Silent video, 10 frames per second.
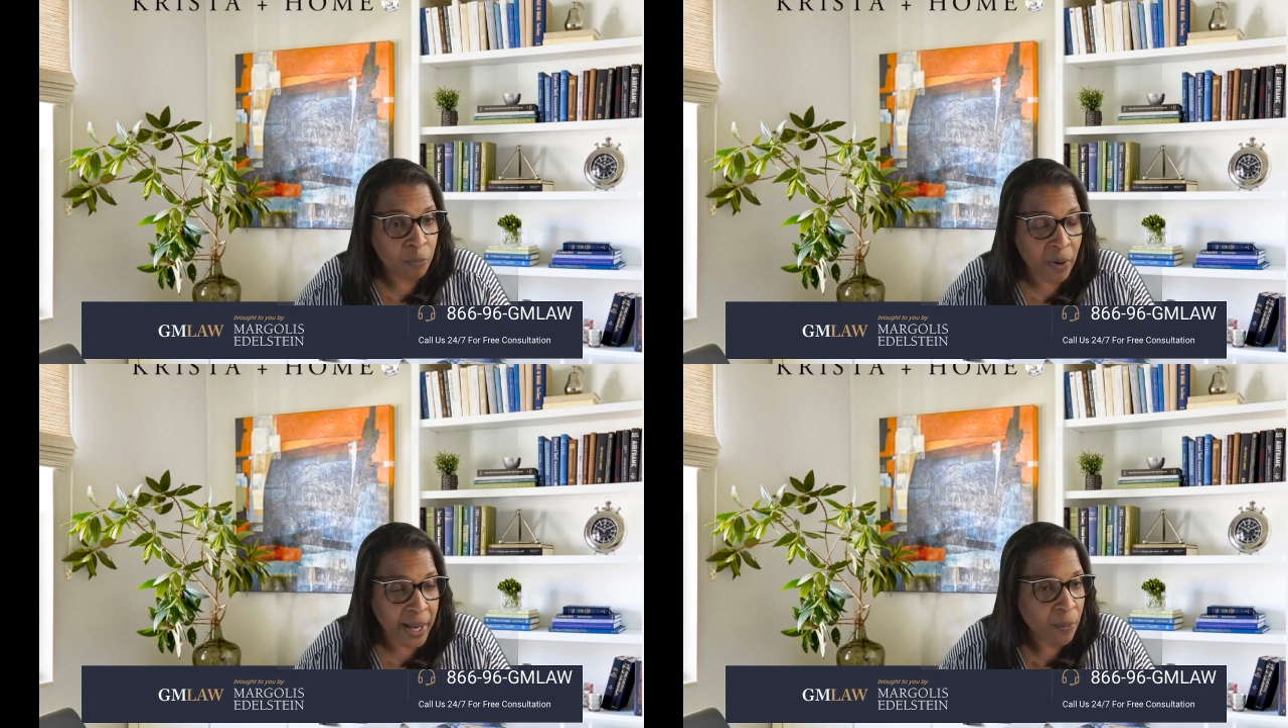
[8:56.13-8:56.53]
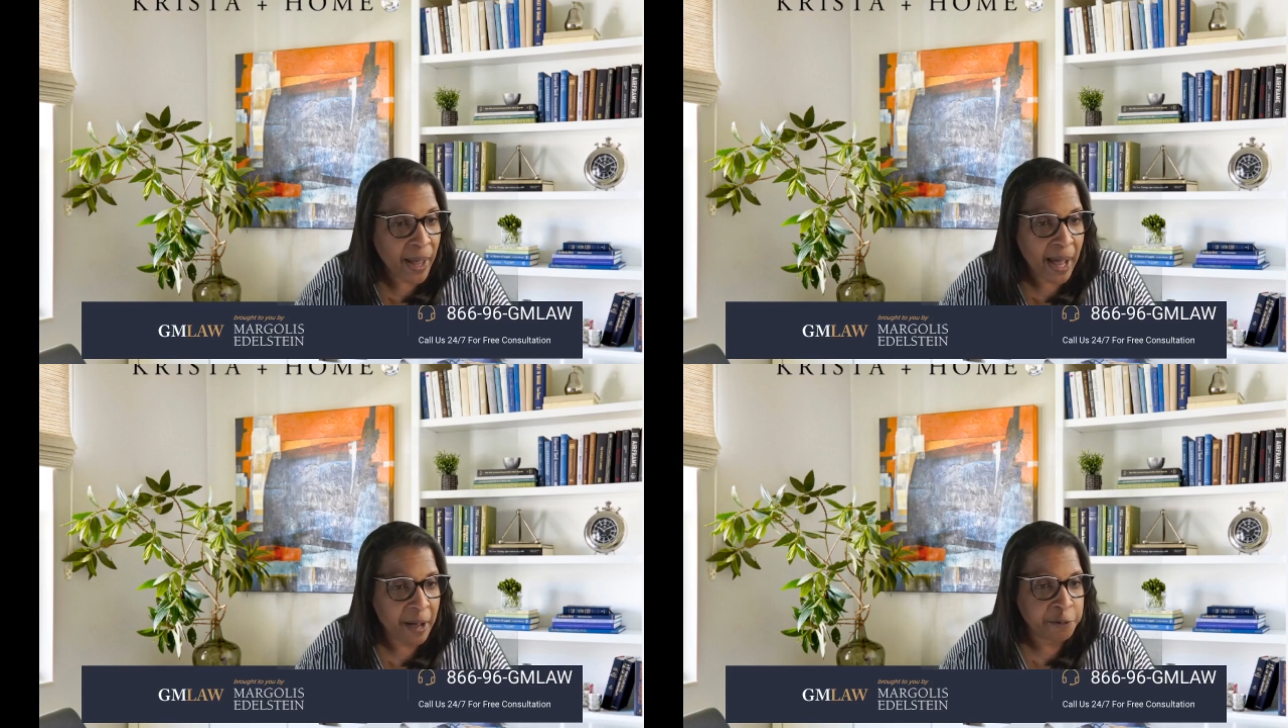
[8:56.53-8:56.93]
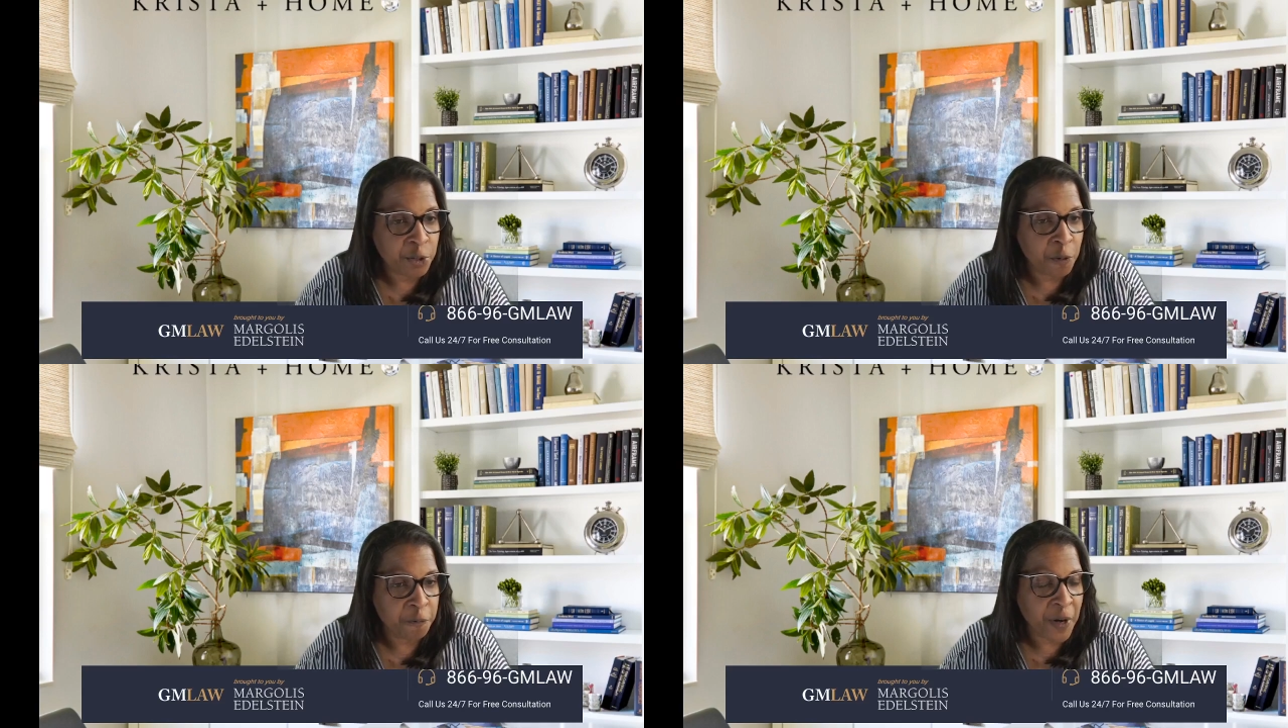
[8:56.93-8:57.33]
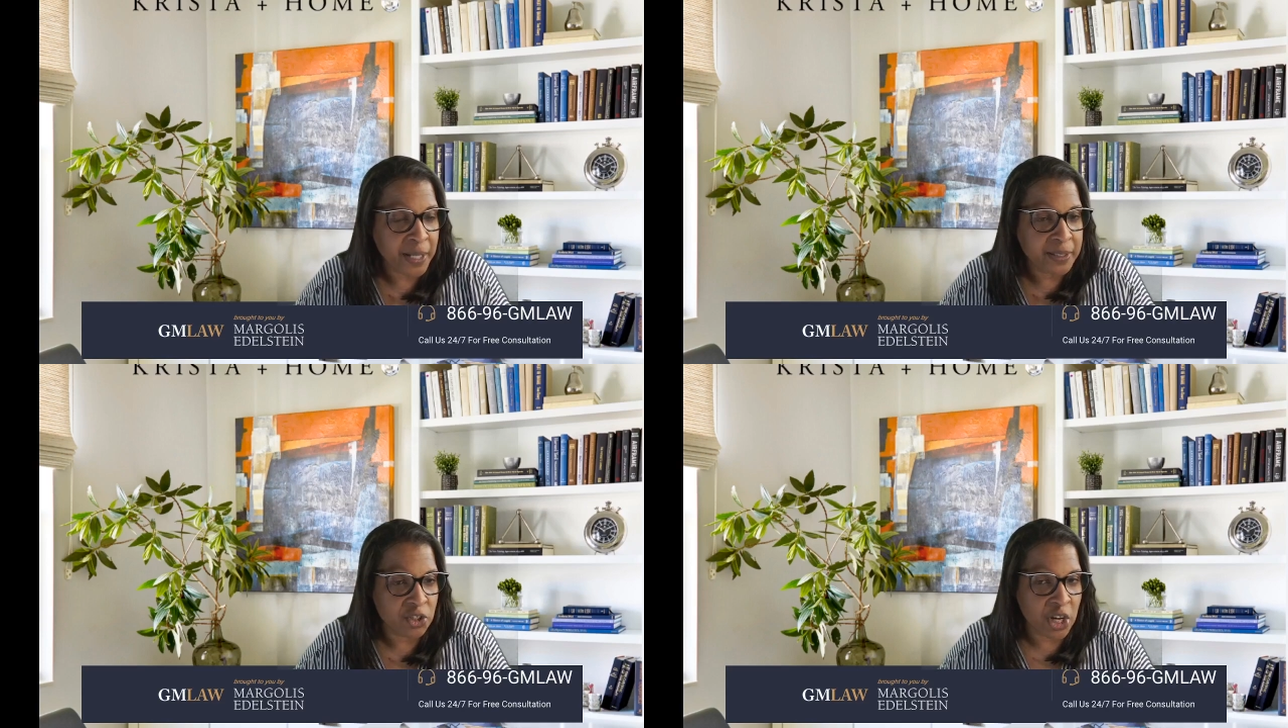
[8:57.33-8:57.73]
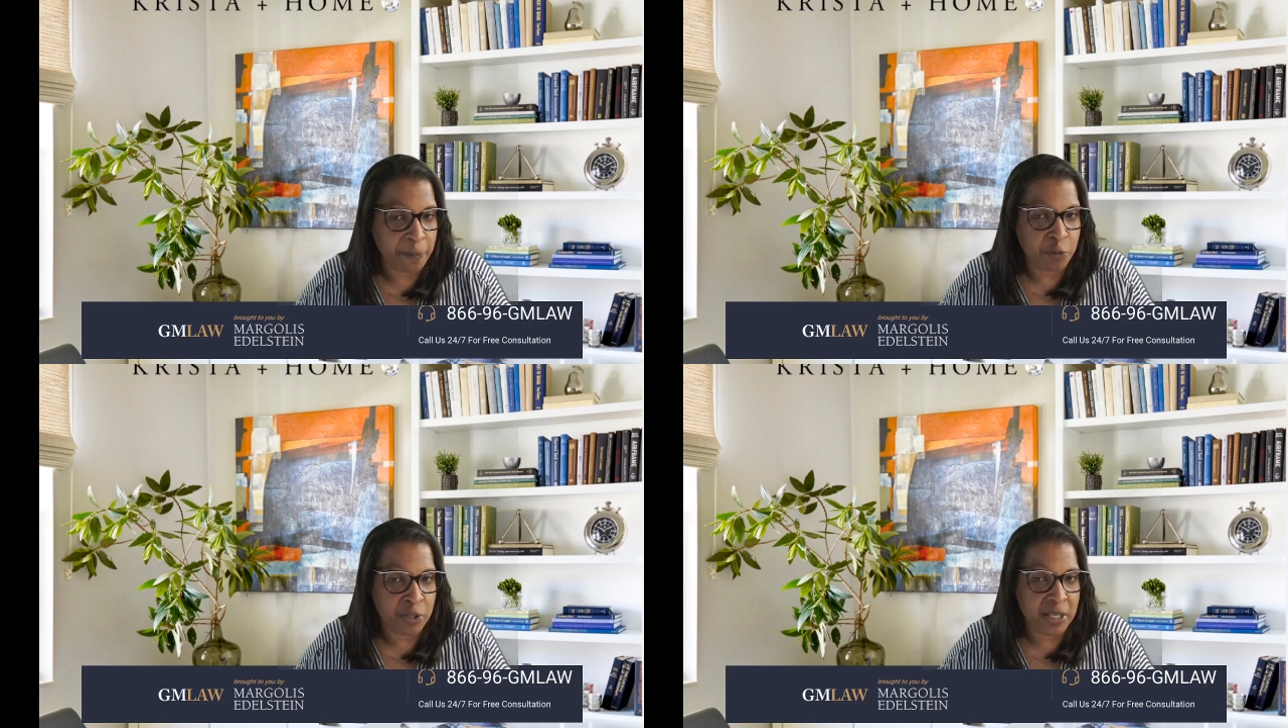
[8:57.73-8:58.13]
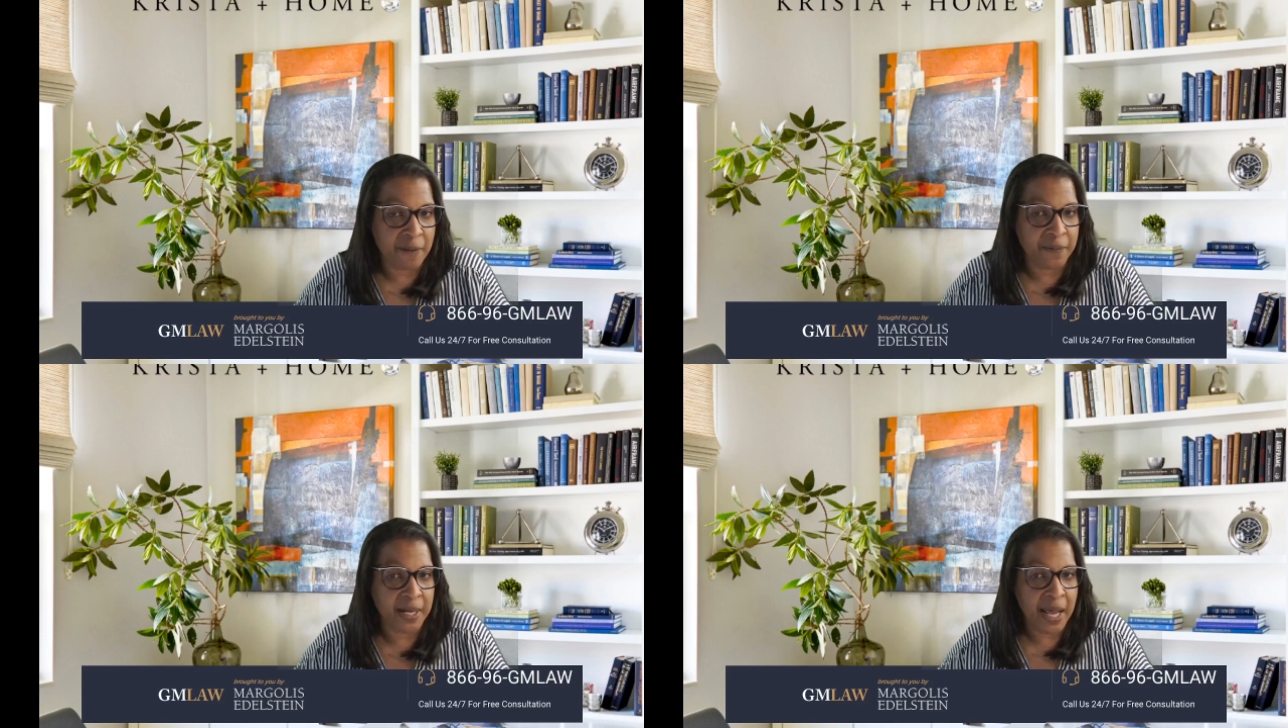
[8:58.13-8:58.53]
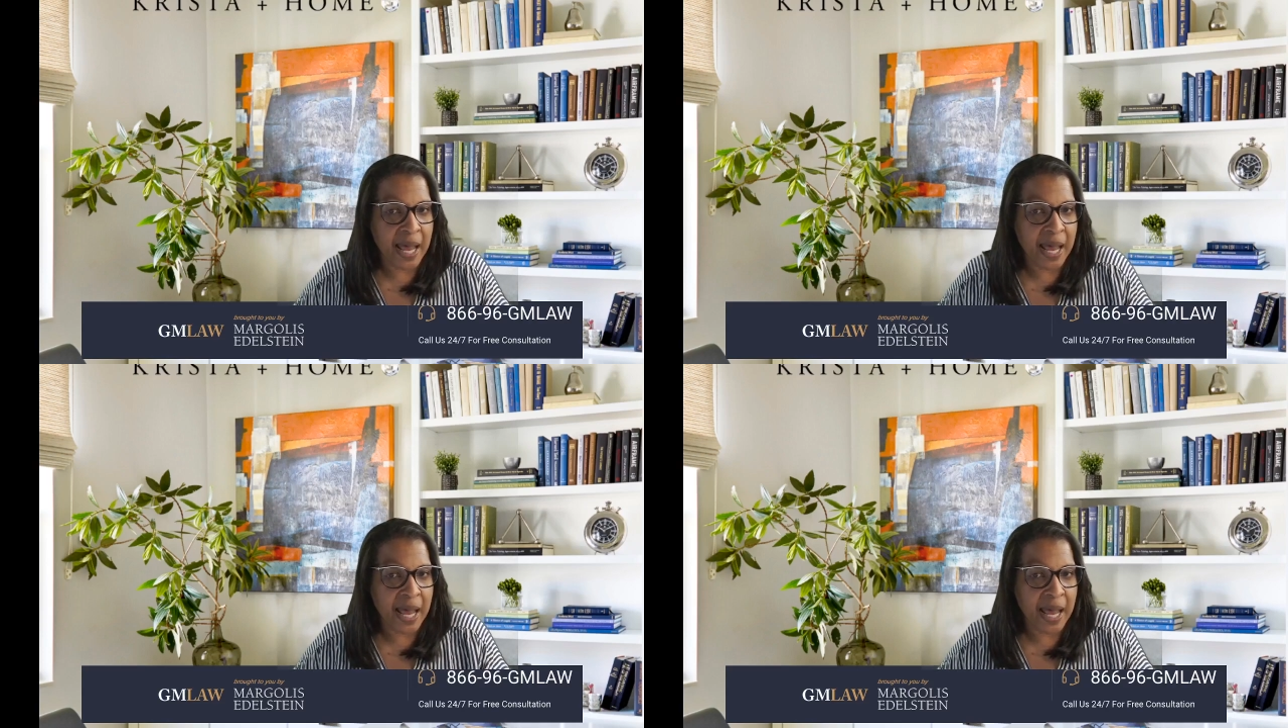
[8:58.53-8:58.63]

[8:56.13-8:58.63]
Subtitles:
right away after you file the Chapter 7.